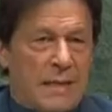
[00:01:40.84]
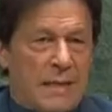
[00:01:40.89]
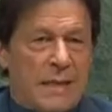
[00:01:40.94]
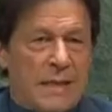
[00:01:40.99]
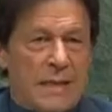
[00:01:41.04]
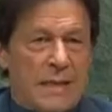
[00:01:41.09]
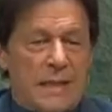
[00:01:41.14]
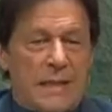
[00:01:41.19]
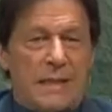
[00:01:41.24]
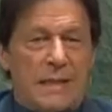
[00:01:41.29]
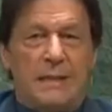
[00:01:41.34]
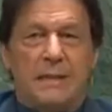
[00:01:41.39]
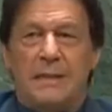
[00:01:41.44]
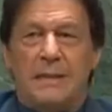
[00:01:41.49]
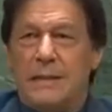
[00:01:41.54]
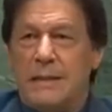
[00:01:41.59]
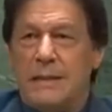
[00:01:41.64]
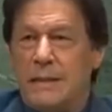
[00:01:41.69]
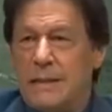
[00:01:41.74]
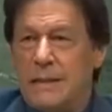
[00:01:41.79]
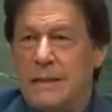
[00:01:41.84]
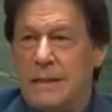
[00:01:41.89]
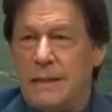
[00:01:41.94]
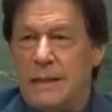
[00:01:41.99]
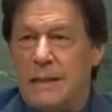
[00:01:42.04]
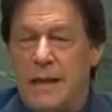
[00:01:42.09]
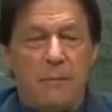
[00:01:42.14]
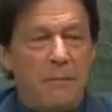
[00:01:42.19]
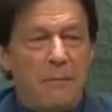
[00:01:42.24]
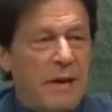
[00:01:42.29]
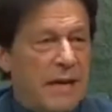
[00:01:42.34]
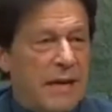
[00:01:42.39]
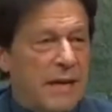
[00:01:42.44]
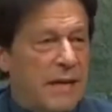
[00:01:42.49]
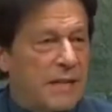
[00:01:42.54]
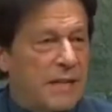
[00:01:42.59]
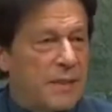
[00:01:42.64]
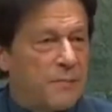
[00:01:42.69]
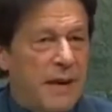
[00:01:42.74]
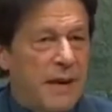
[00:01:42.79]
The
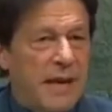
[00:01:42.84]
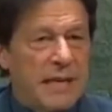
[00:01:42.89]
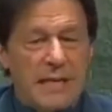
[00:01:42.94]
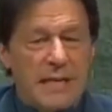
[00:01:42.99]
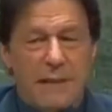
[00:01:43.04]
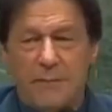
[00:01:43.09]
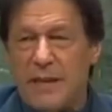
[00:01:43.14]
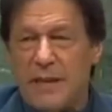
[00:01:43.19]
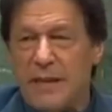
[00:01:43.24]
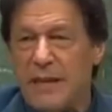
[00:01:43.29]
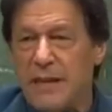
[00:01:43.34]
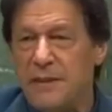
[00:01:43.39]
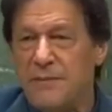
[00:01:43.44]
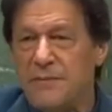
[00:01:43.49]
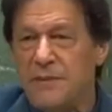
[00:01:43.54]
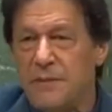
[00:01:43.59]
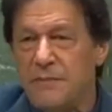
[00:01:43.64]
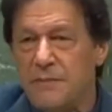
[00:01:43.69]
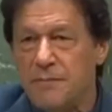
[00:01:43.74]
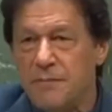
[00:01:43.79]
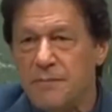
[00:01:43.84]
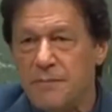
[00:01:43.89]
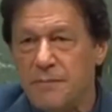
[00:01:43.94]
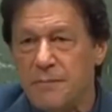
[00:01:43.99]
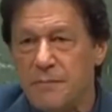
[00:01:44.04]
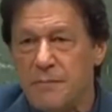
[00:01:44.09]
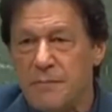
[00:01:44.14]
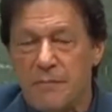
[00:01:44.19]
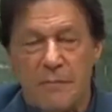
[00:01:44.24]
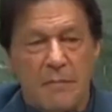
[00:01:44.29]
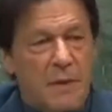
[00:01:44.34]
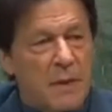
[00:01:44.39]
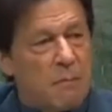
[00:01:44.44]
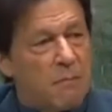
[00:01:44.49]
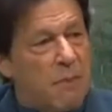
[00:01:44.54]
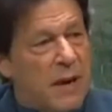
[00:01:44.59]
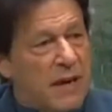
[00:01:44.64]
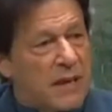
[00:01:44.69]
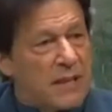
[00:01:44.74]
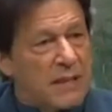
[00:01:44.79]
Americans packed up and left.
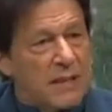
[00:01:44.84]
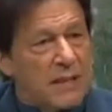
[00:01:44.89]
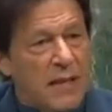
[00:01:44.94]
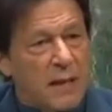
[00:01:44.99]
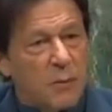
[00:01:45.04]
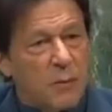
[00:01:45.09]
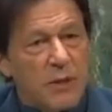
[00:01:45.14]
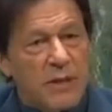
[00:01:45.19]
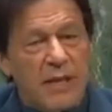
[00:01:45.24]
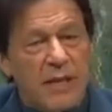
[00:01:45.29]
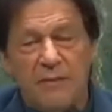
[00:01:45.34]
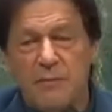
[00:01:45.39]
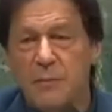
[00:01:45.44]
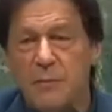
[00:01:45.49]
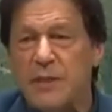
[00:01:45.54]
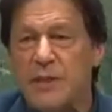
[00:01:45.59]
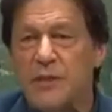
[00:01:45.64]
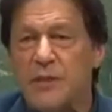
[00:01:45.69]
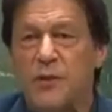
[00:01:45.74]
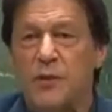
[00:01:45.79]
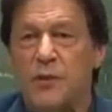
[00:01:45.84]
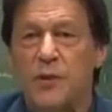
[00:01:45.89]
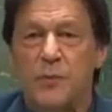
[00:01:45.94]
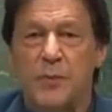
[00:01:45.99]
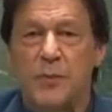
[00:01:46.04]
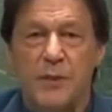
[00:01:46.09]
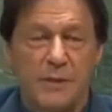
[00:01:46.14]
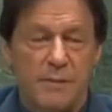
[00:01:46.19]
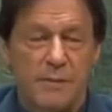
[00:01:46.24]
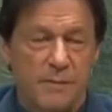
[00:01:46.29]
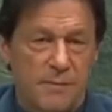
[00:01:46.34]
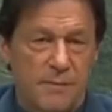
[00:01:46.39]
Pakistan was left with these groups.